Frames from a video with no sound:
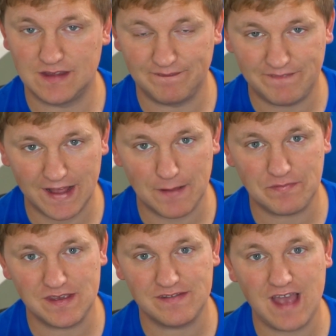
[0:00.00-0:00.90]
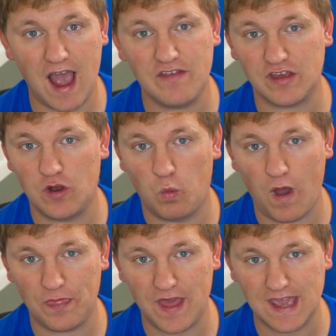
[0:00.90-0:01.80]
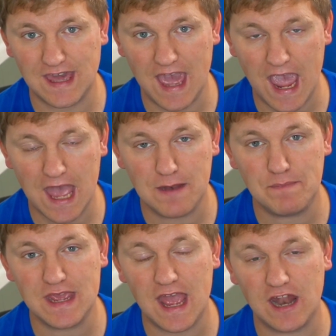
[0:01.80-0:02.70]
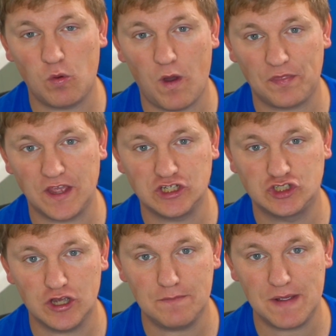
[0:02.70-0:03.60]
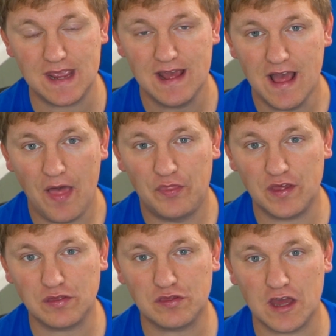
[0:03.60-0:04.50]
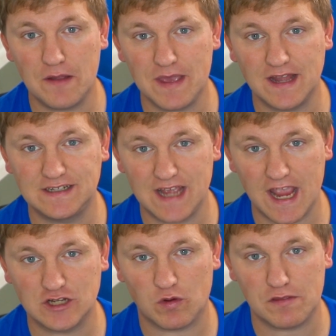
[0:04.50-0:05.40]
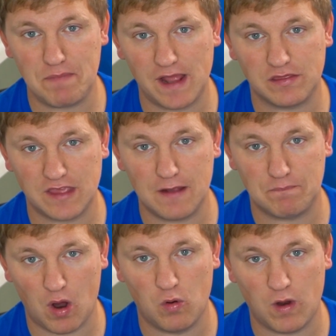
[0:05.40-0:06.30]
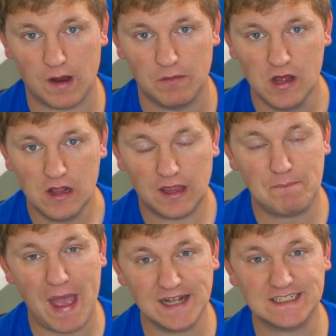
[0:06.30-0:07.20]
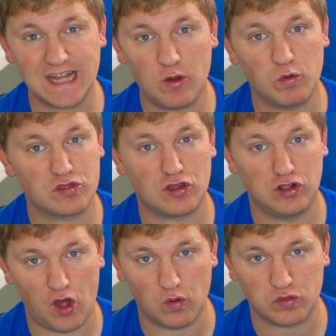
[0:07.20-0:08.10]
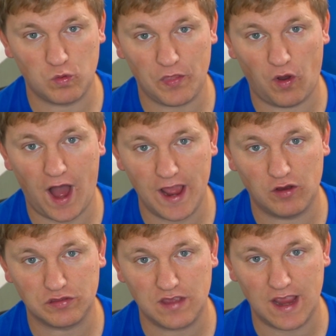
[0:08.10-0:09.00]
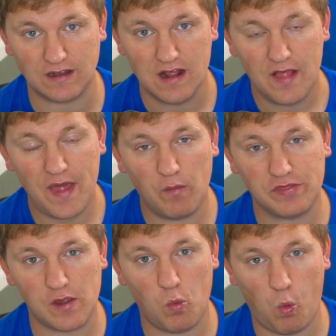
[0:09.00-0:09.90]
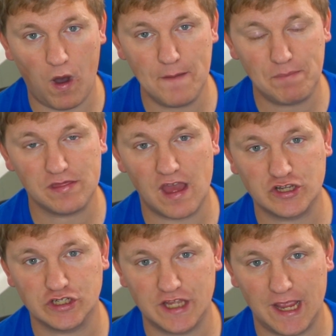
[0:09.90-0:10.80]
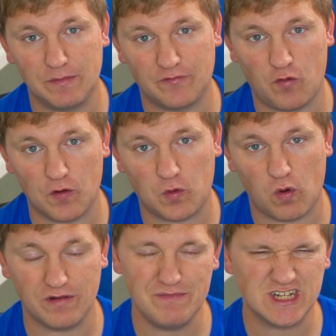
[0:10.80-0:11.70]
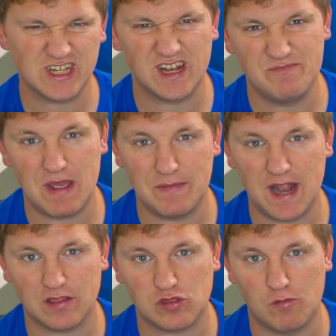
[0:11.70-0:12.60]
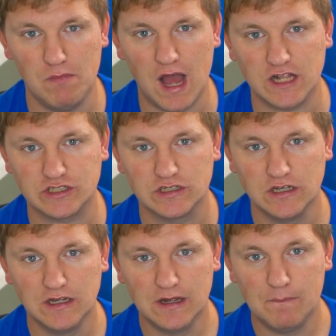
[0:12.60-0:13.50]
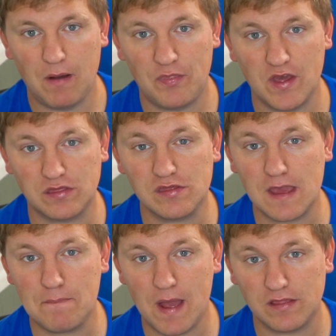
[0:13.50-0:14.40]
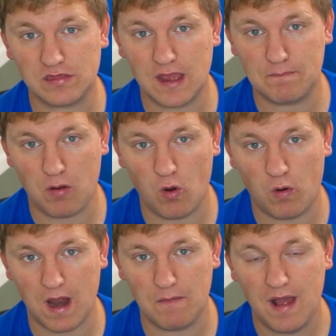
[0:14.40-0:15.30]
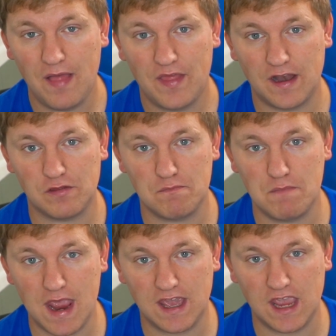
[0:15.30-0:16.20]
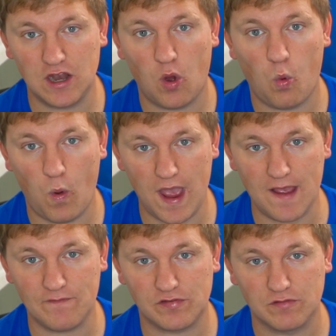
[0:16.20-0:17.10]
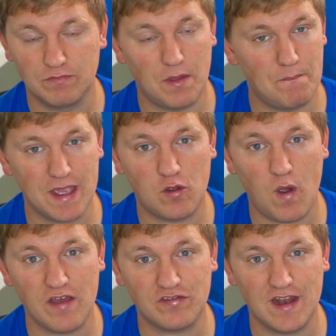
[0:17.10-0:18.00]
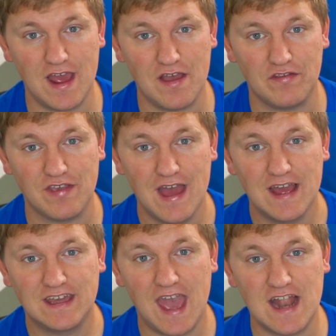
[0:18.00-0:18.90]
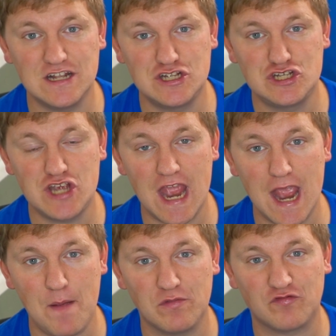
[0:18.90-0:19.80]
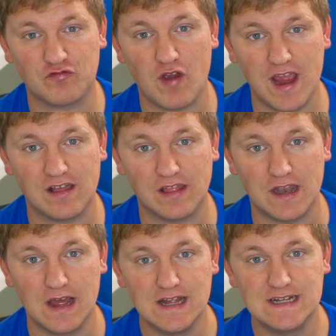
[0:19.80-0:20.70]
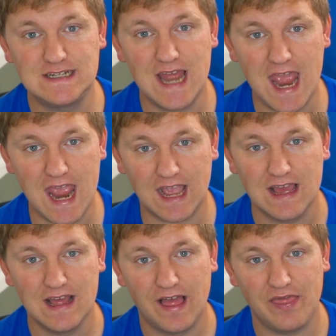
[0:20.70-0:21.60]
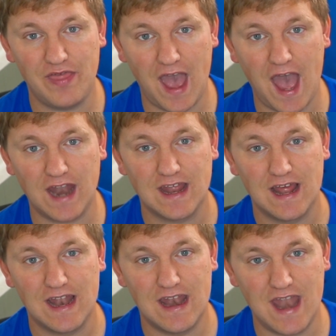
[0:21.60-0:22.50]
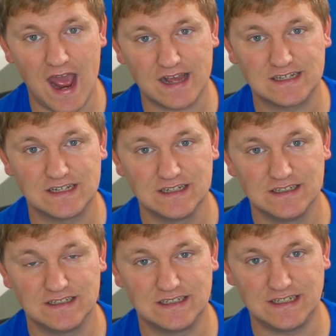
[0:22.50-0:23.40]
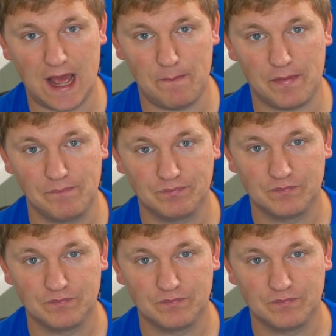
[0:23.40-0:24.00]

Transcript: develops these guys into what they can be and what they should be, this is going to be a dangerous Penn State program. Like, Penn State was close with Ohio State. That was a one possession game in the fourth quarter. Michigan, maybe not so much. But this is a Penn State program that is making waves. The big question is, can James Franklin take that next step?